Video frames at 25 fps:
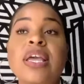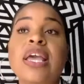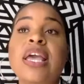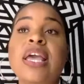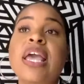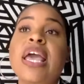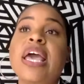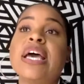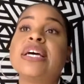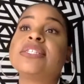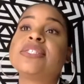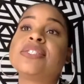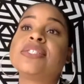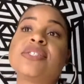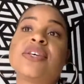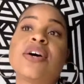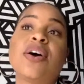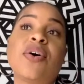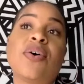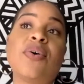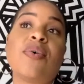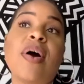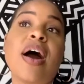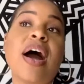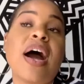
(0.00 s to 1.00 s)
And
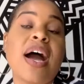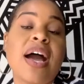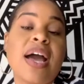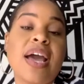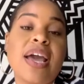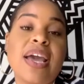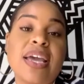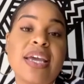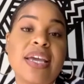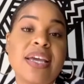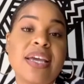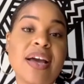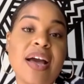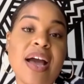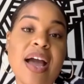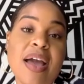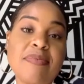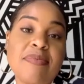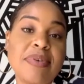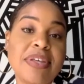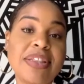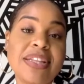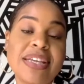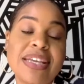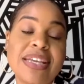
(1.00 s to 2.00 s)
so I
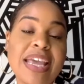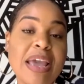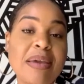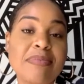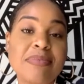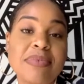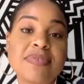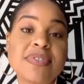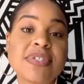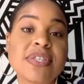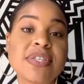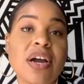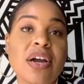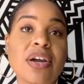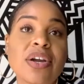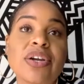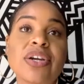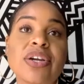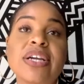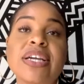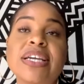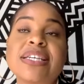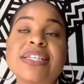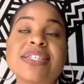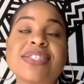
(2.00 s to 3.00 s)
mean, the game of soccer
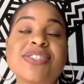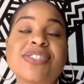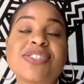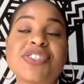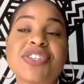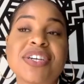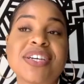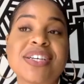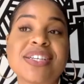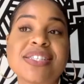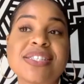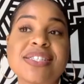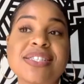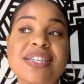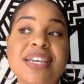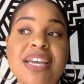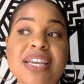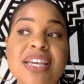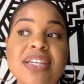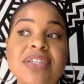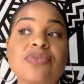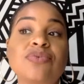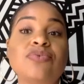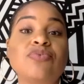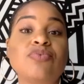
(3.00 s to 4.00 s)
is just, it
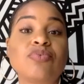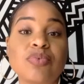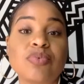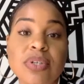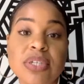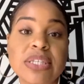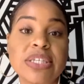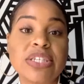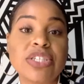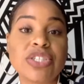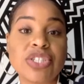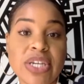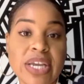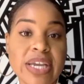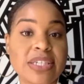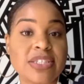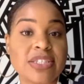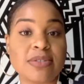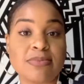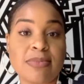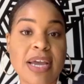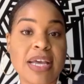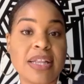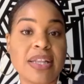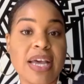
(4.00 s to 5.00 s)
really changed
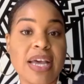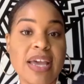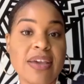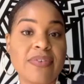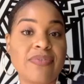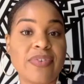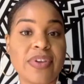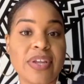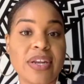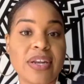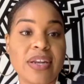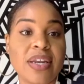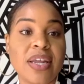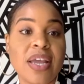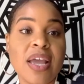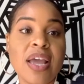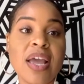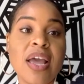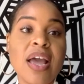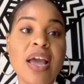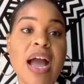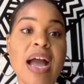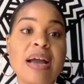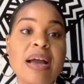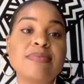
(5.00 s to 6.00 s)
my life. And
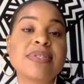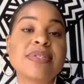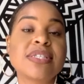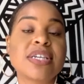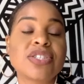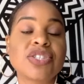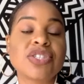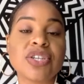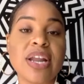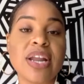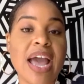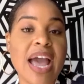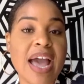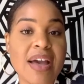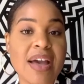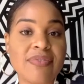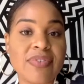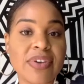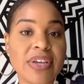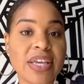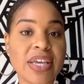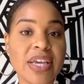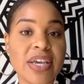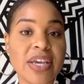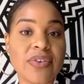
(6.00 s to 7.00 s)
I'm such an
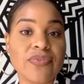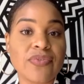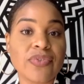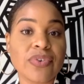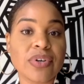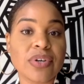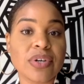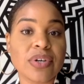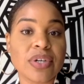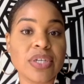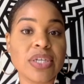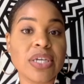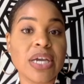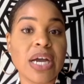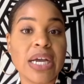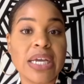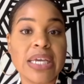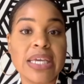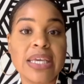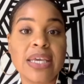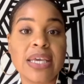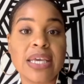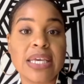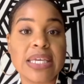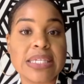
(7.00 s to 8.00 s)
advocate for young
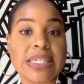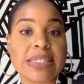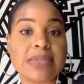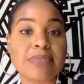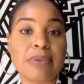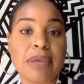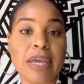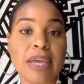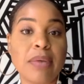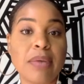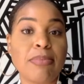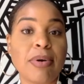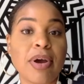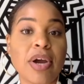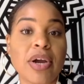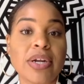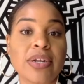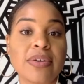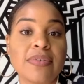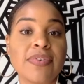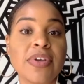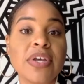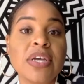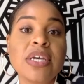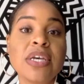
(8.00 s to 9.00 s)
kids being a part of
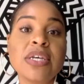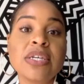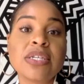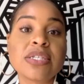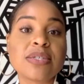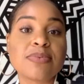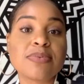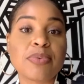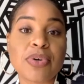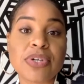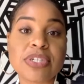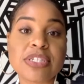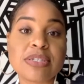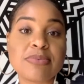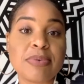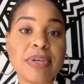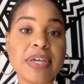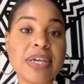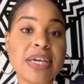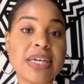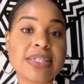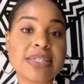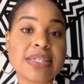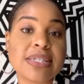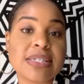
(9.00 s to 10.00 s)
sports
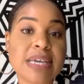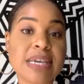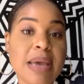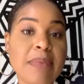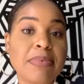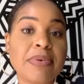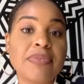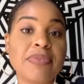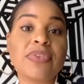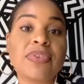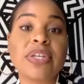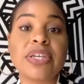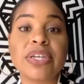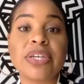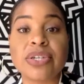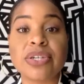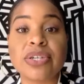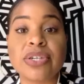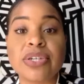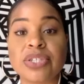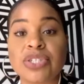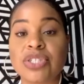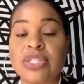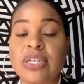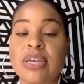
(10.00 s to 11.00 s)
because the type of
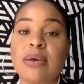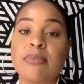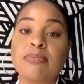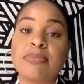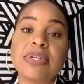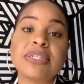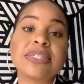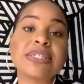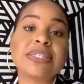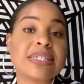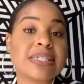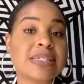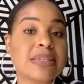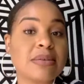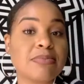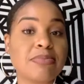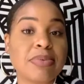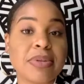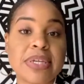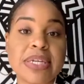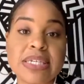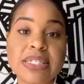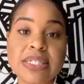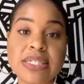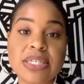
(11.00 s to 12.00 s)
leadership, the
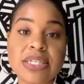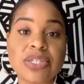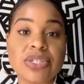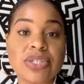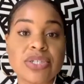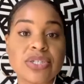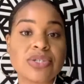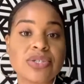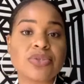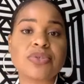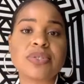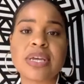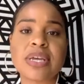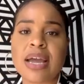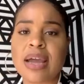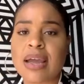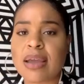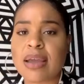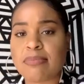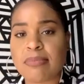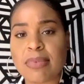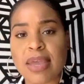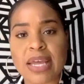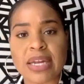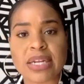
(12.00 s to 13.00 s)
discipline it teaches you, time
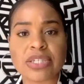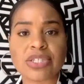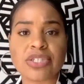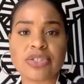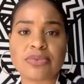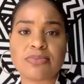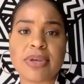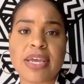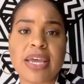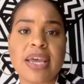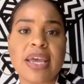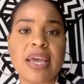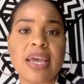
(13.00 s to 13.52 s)
management,